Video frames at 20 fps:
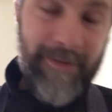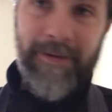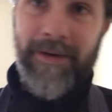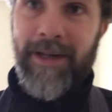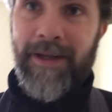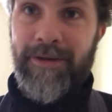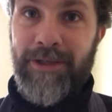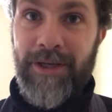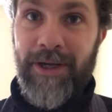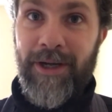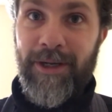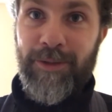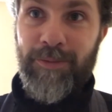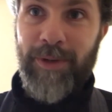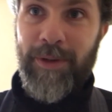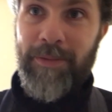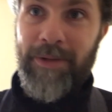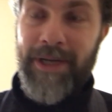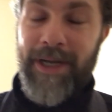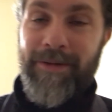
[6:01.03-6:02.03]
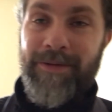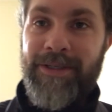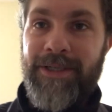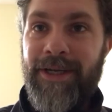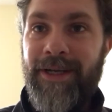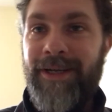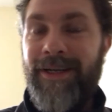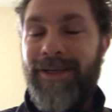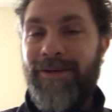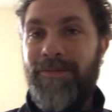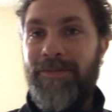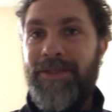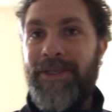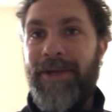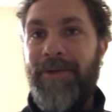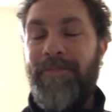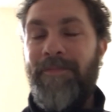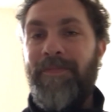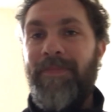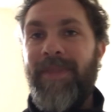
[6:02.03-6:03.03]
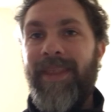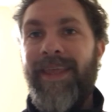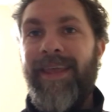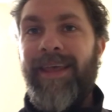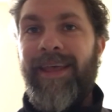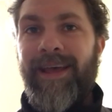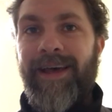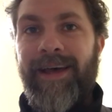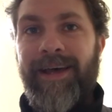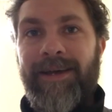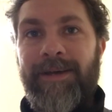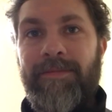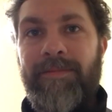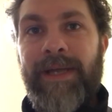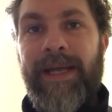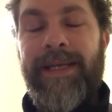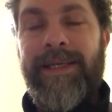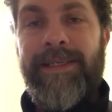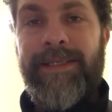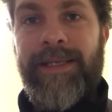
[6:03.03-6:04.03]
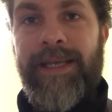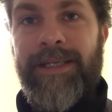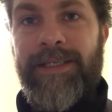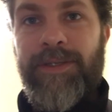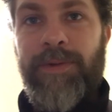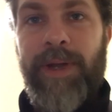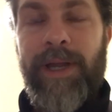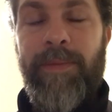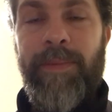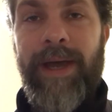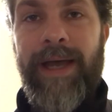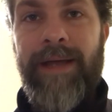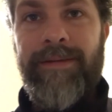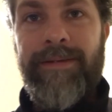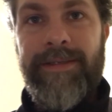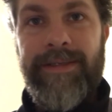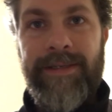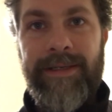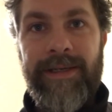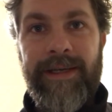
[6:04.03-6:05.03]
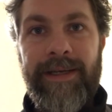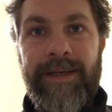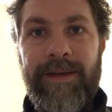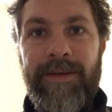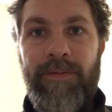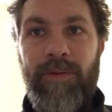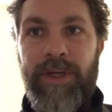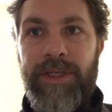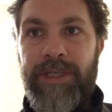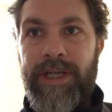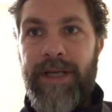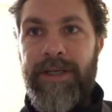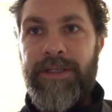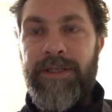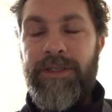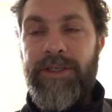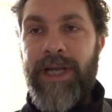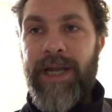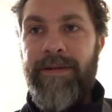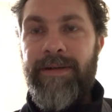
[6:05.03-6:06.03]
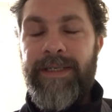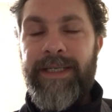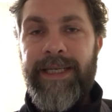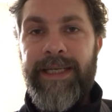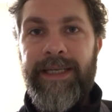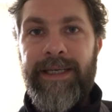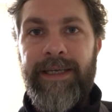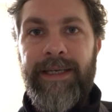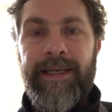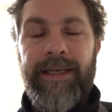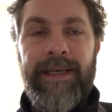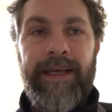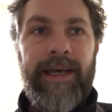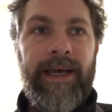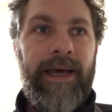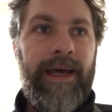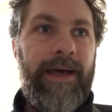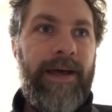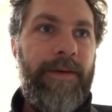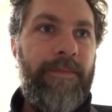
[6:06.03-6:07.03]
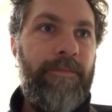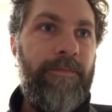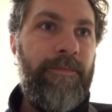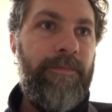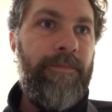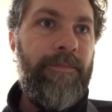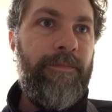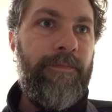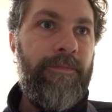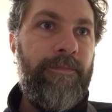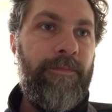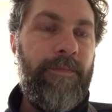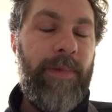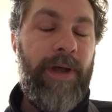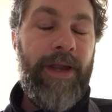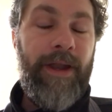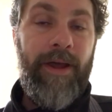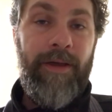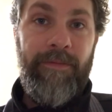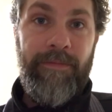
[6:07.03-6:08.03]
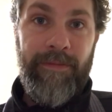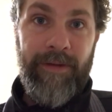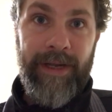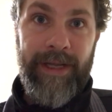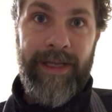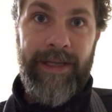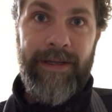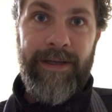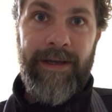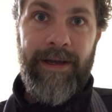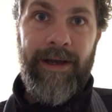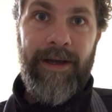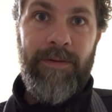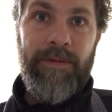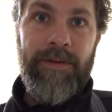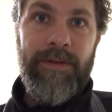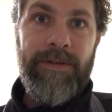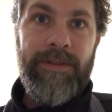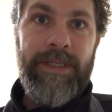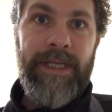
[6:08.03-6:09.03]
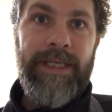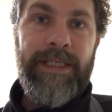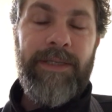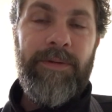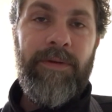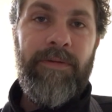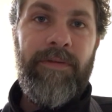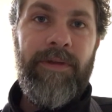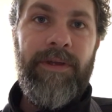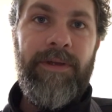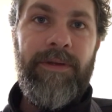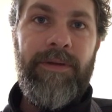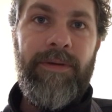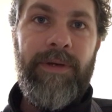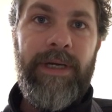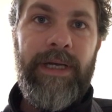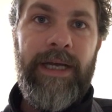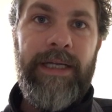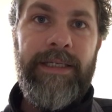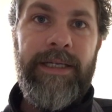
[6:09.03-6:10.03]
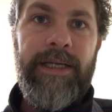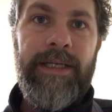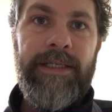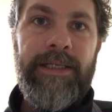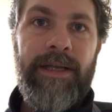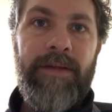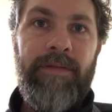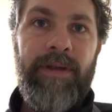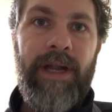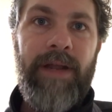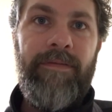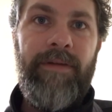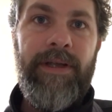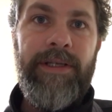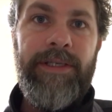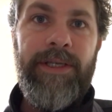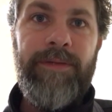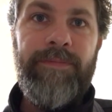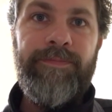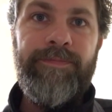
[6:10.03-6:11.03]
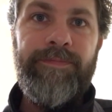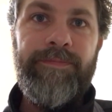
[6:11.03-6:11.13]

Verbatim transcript: you don't charge, people don't turn up. So yeah, it's £20, which goes to charity. And hopefully I will see some of you at a Discovery Day very soon.